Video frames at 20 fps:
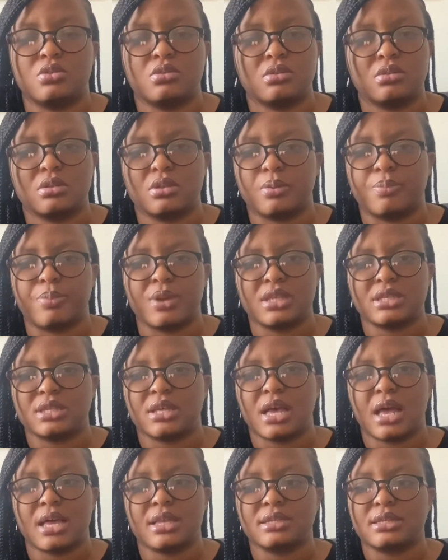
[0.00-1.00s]
the person
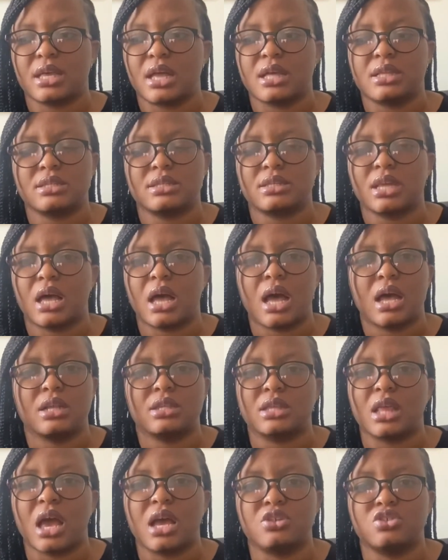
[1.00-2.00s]
has cancer and
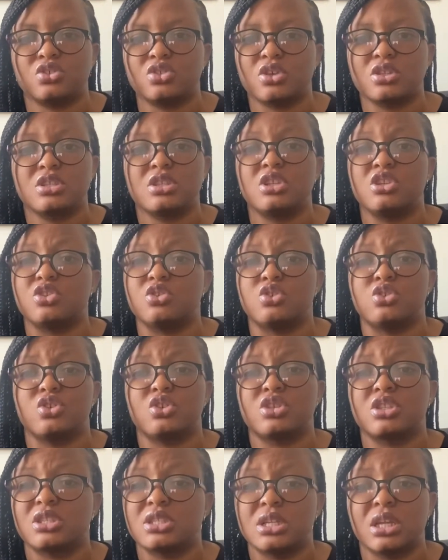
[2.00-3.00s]
that's just it,
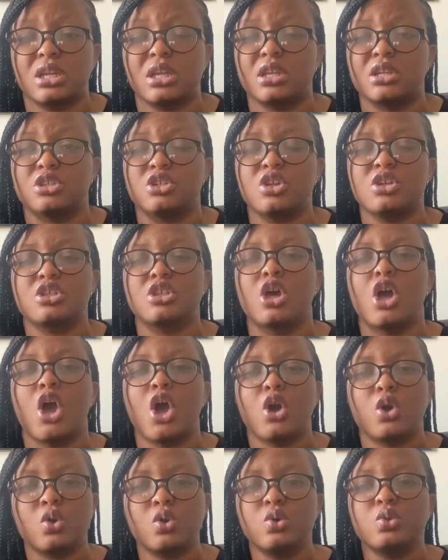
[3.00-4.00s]
just take it. Just
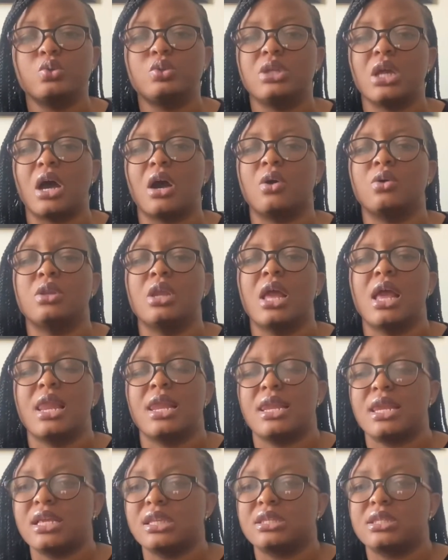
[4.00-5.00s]
cool down,
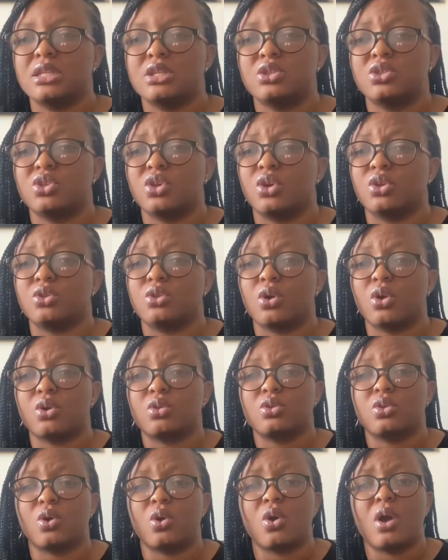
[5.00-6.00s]
listen to your
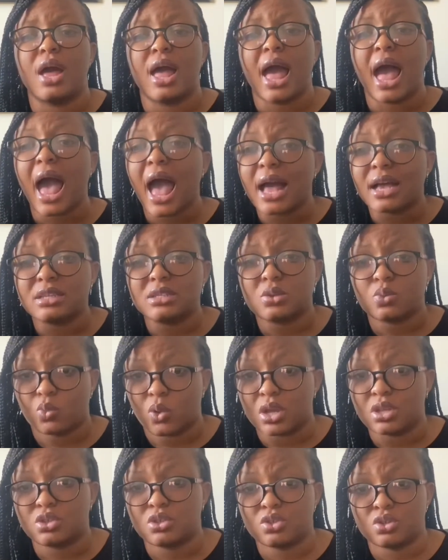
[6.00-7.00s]
doctor, ask
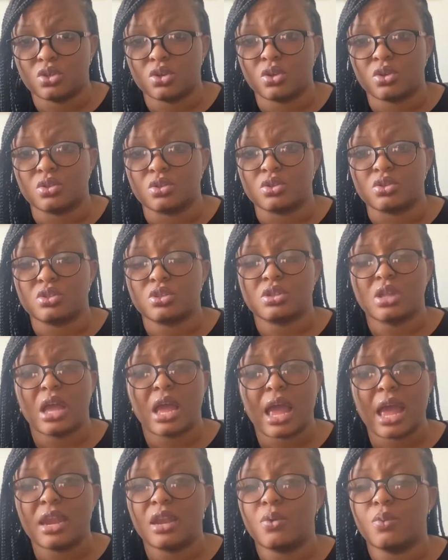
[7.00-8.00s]
questions.
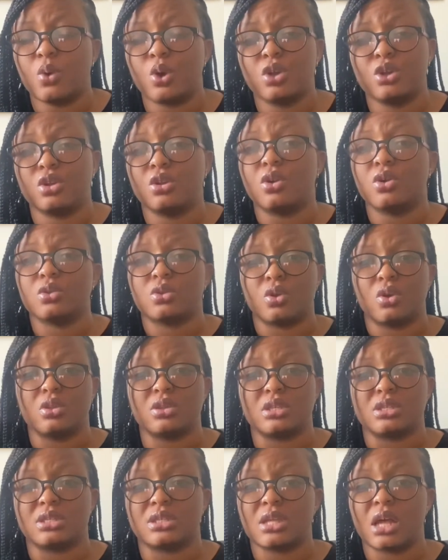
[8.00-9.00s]
Anyone you don't
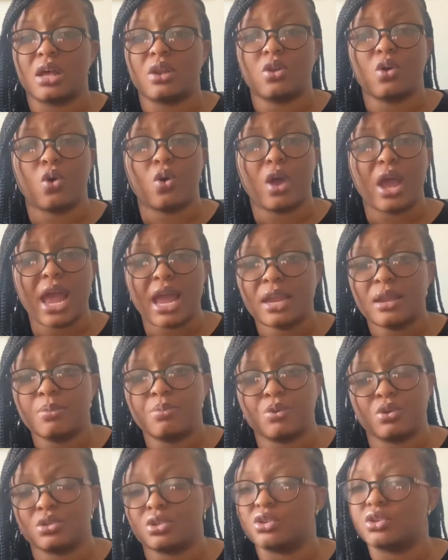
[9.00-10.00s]
understand or any
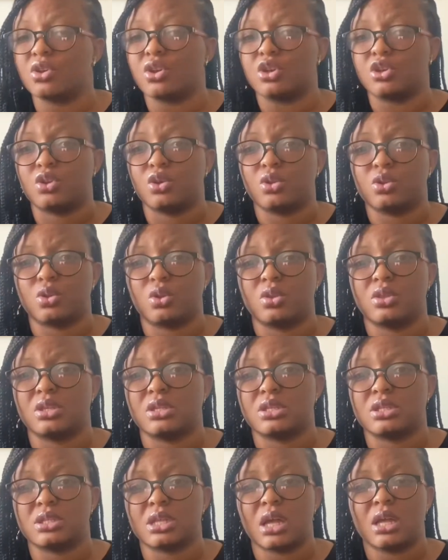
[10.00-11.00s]
procedure you don't
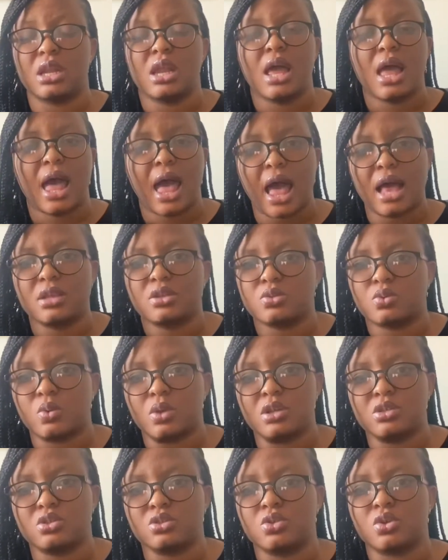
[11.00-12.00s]
understand, ask
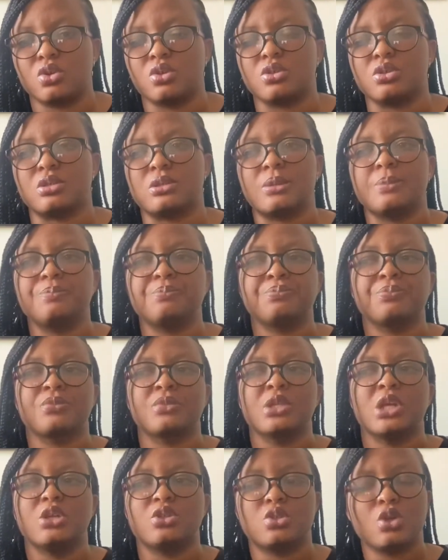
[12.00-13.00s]
questions.
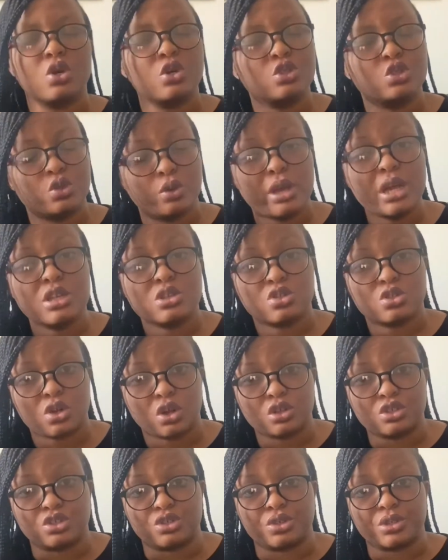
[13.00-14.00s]
So doing
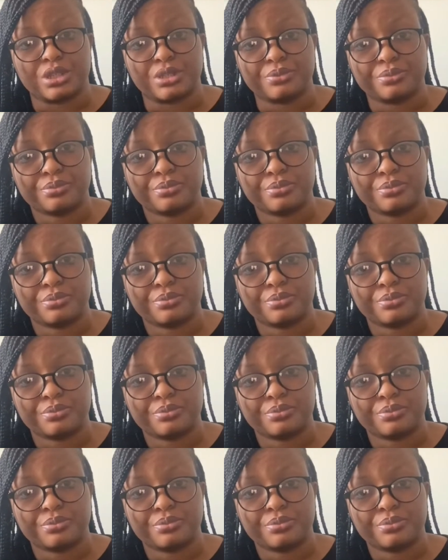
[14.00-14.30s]
surgery,